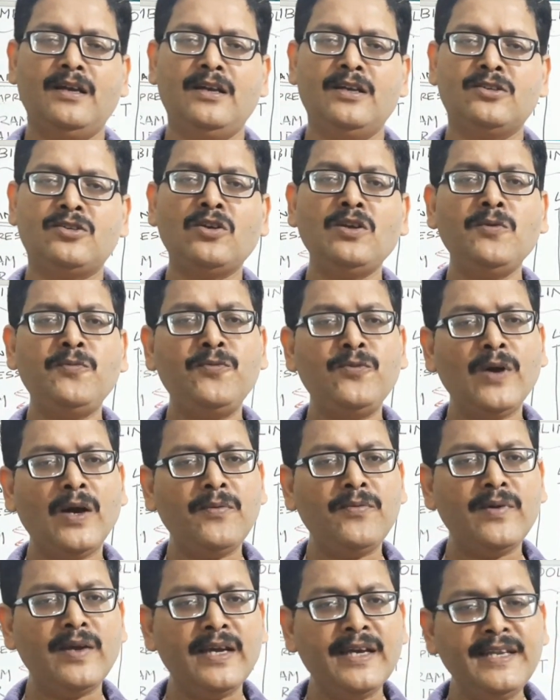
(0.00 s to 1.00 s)
So if you
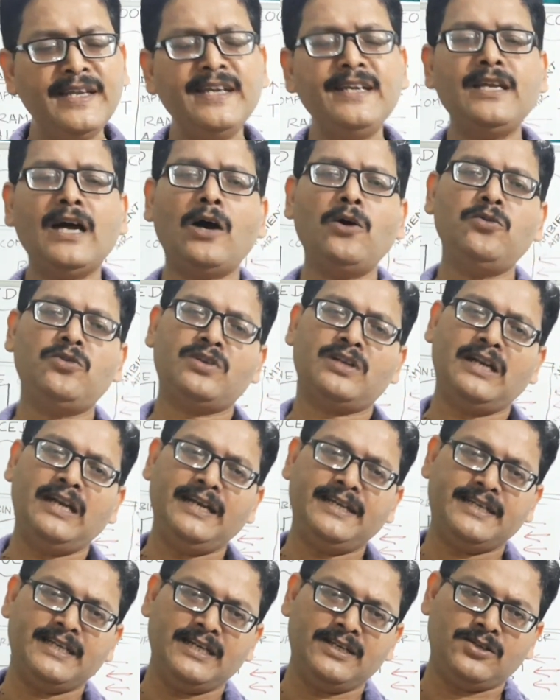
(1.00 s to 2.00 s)
have any doubt
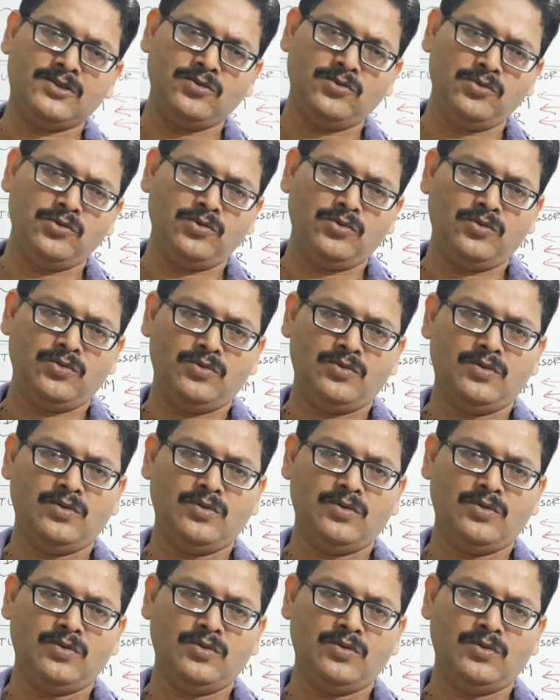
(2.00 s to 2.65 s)
related to